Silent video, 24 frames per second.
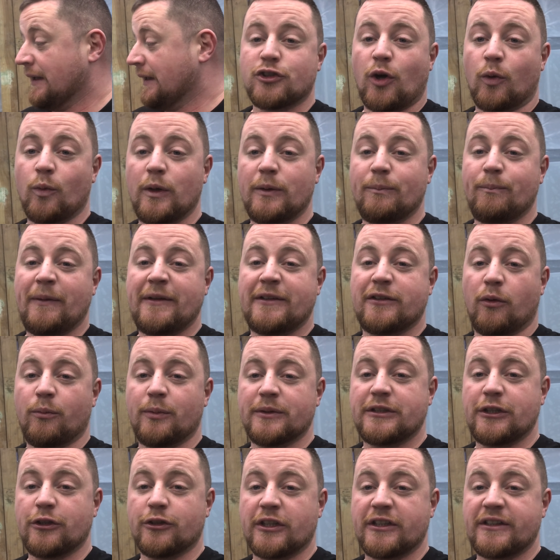So we'll meet up
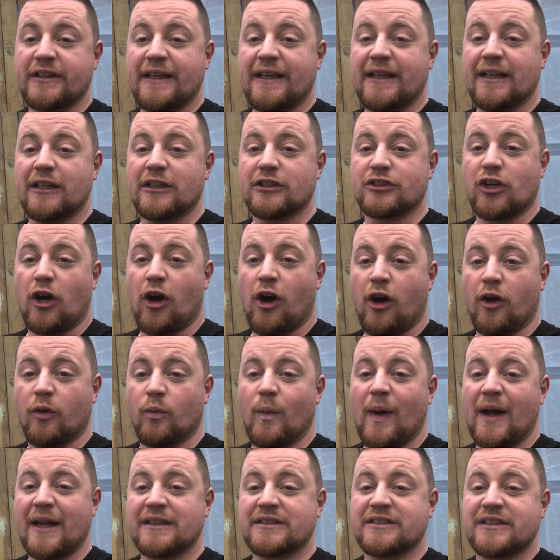with the other dealers on
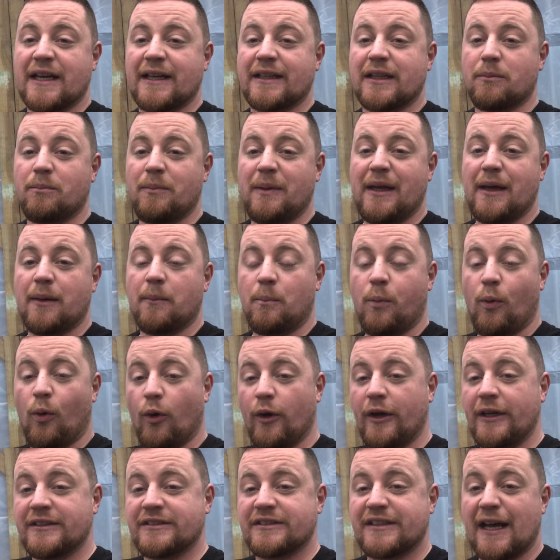Wednesday, the meeting
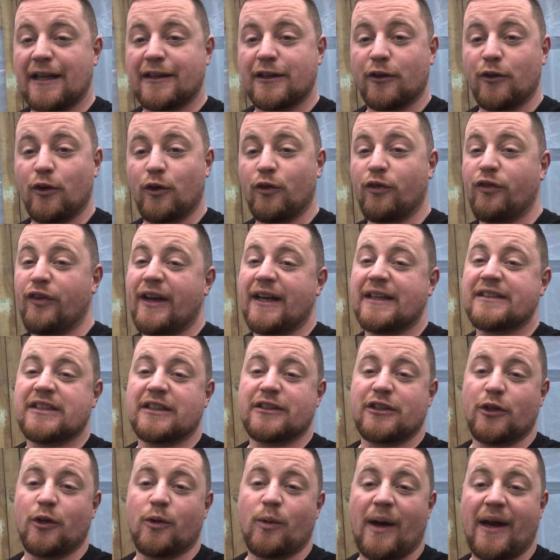point, get the new fish. I
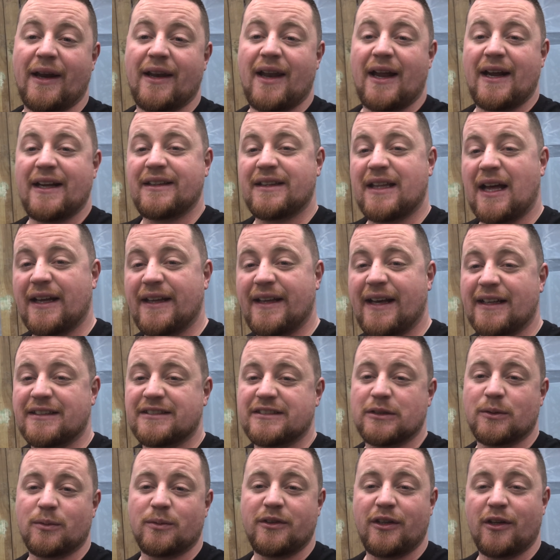do quite like that. You get
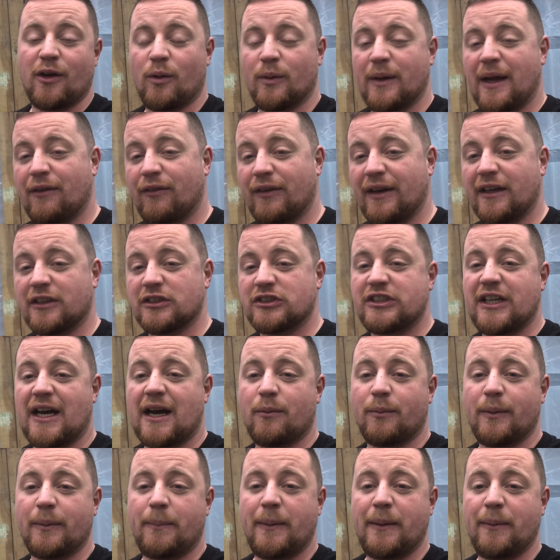to, you know, have a little
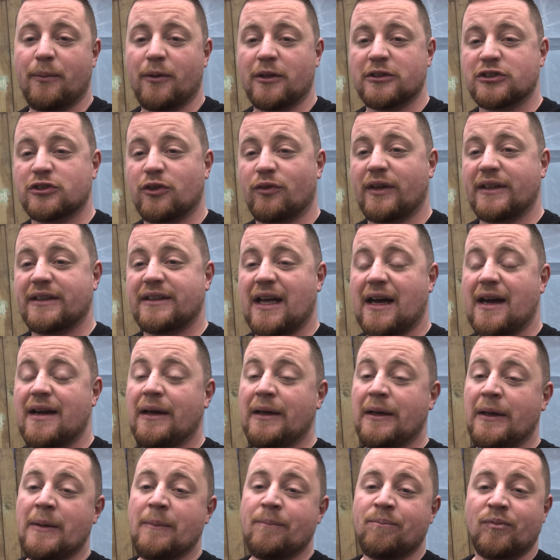chat with people and stuff like that.
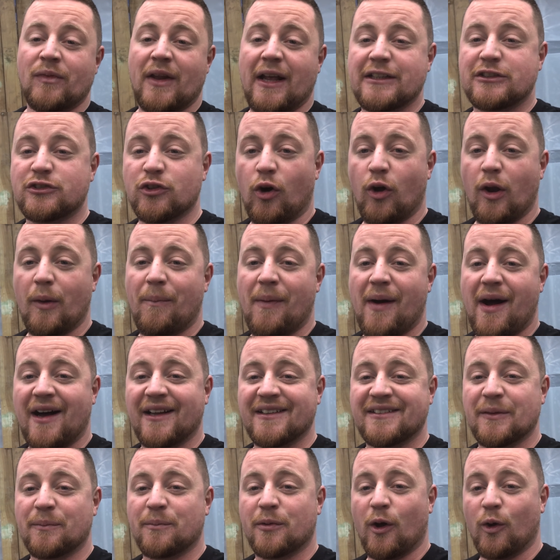It's all a part
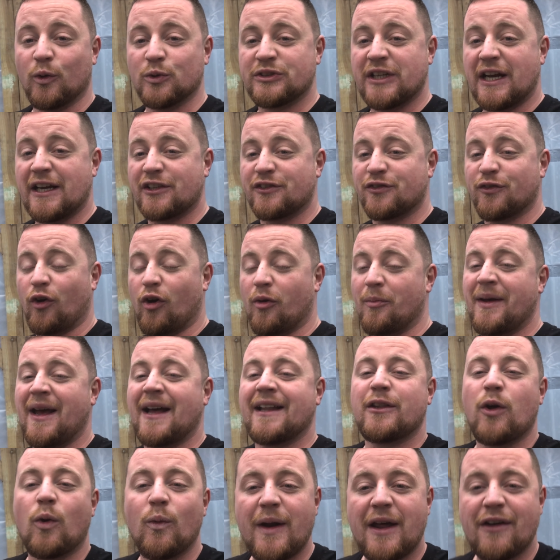of the process for me. I
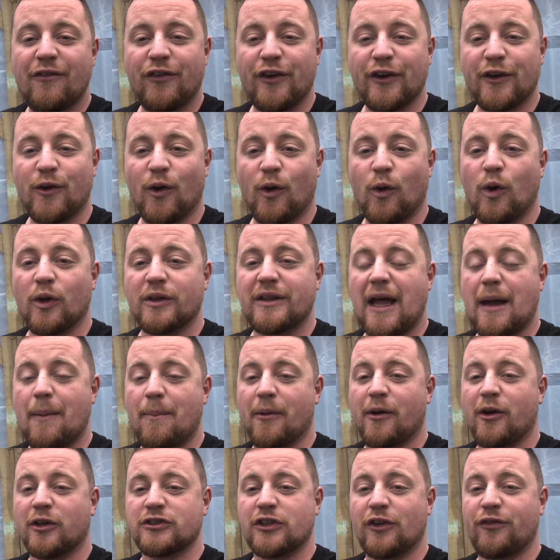don't ever record that
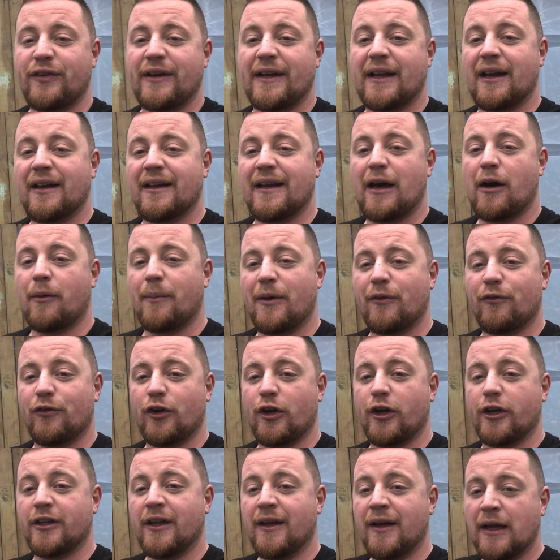because I feel a little bit
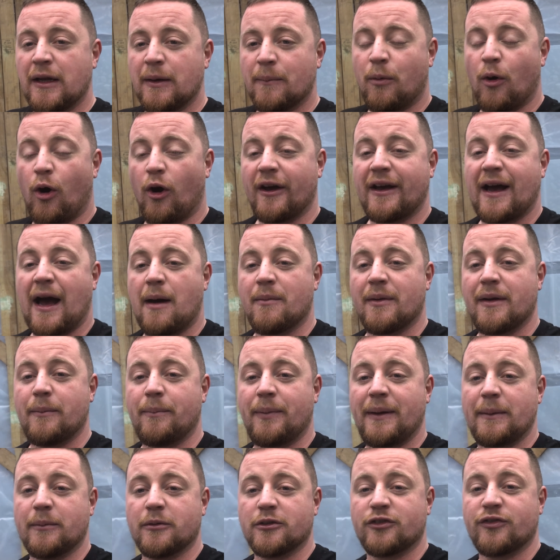rude putting camera in
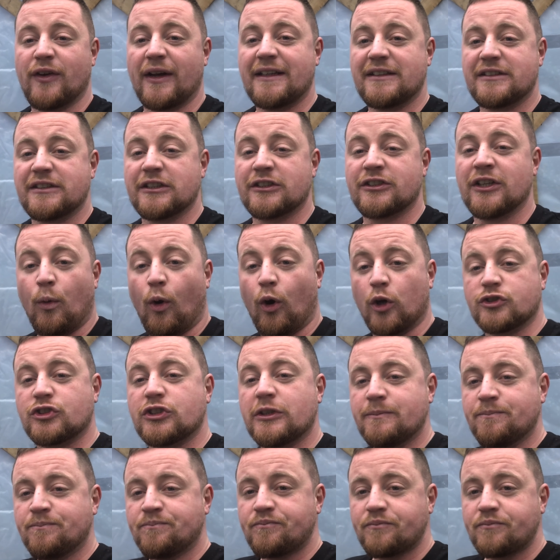people's faces, but